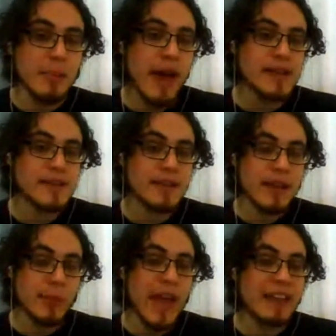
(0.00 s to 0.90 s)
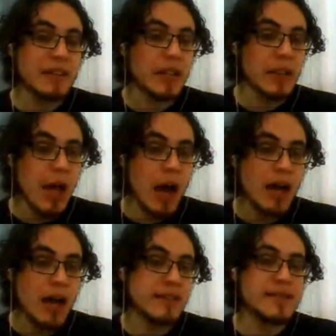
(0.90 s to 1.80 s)
In the past, we had a
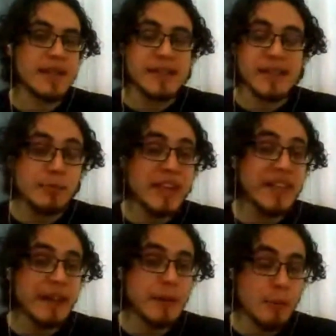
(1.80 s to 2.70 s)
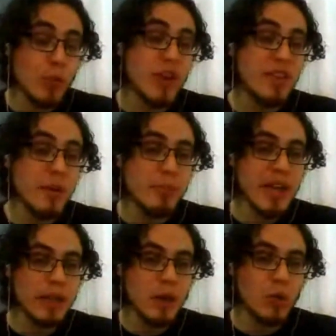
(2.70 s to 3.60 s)
law that says that meeting
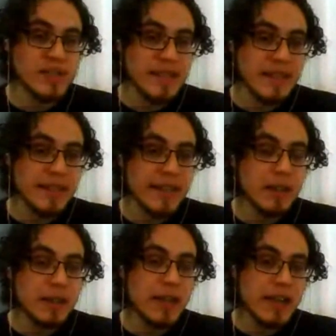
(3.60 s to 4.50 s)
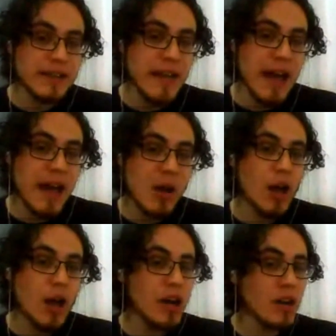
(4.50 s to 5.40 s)
with the PLO was illegal.
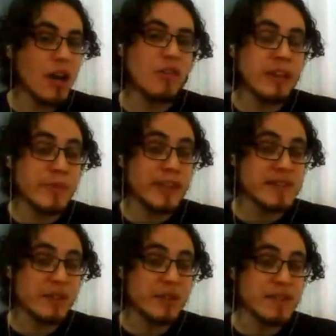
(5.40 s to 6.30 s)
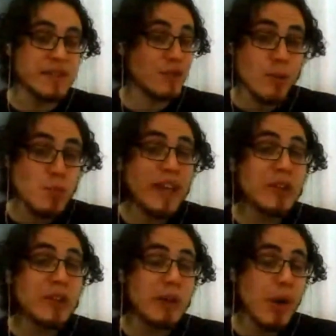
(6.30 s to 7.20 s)
Now, government ministers from
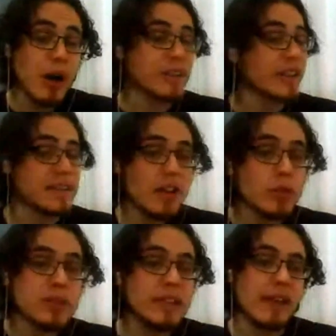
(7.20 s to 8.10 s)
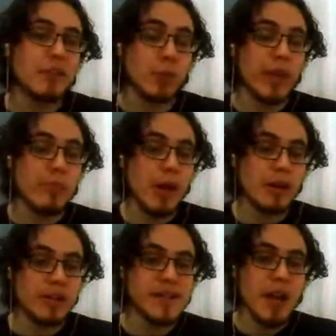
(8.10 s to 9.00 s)
right-wing parties, not only
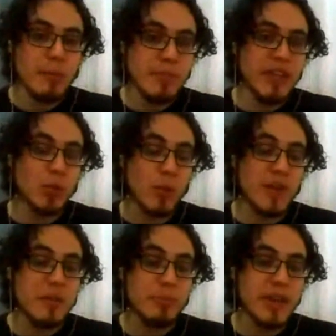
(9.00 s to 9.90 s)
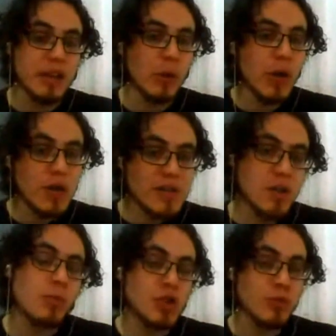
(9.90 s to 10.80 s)
left-wing parties, meet with the PLO.
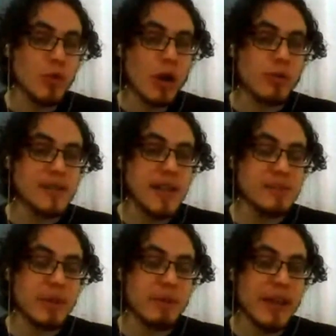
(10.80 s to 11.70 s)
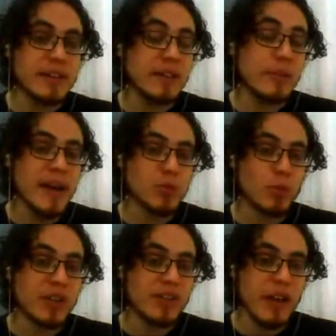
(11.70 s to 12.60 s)
So much progress has been made in the
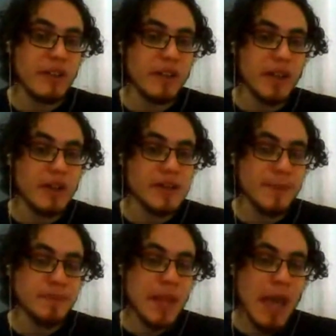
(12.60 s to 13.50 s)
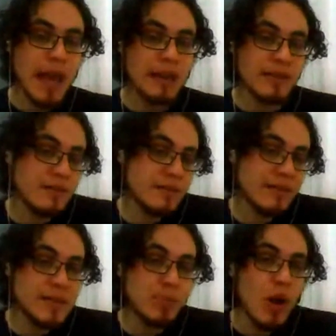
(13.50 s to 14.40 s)
past 25 years,
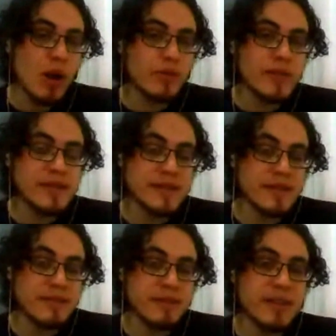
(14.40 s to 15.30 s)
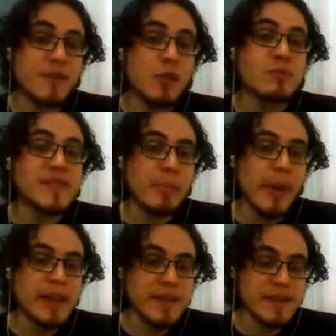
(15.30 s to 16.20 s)
and this progress
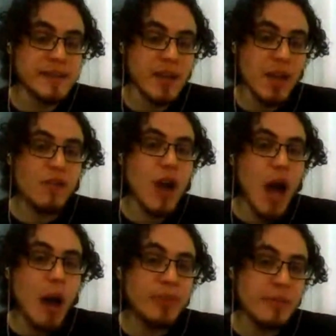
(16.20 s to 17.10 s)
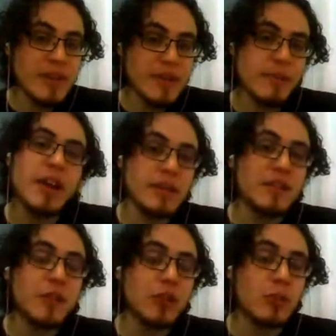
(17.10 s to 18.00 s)
forms a basis for
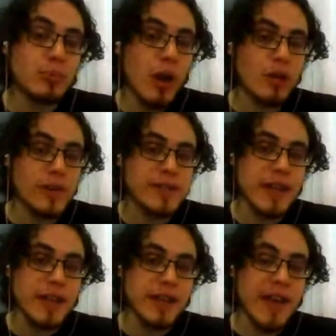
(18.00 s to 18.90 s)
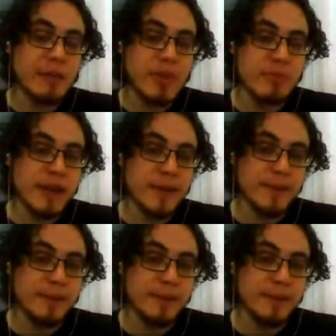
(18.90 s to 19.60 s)
optimism that further progress can be made.